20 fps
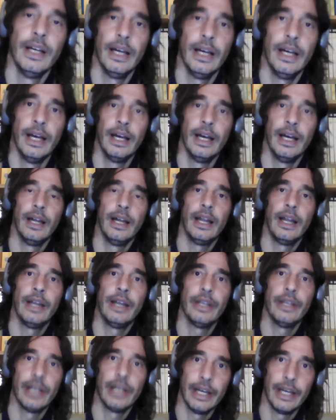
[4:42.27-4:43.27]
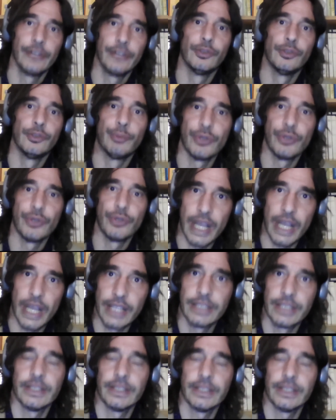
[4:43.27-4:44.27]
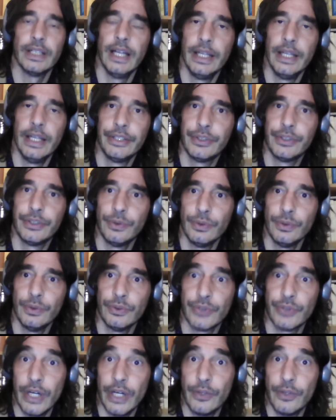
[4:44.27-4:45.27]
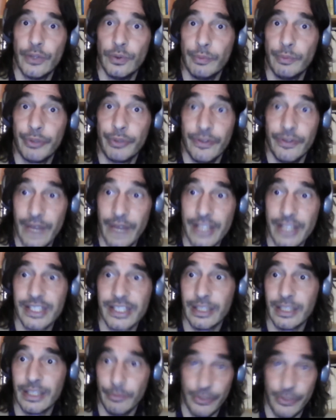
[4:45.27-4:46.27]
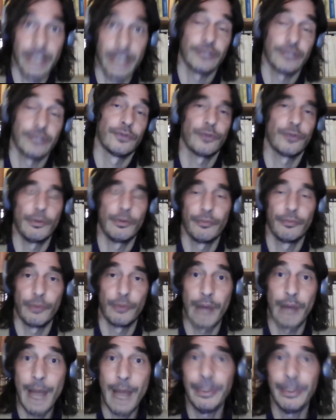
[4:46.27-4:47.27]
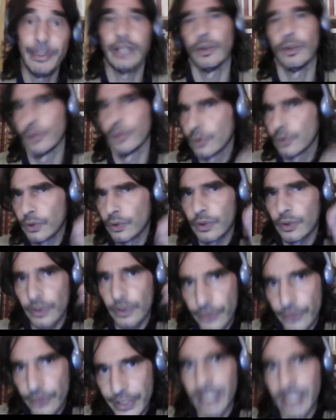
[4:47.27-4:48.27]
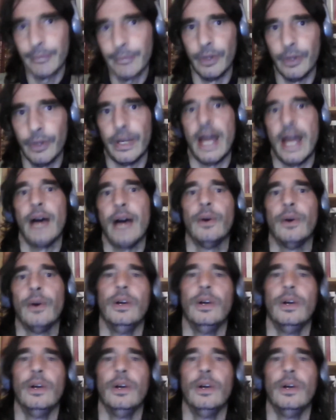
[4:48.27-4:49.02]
and learn to project and to try to prevent some things from happening, or think about how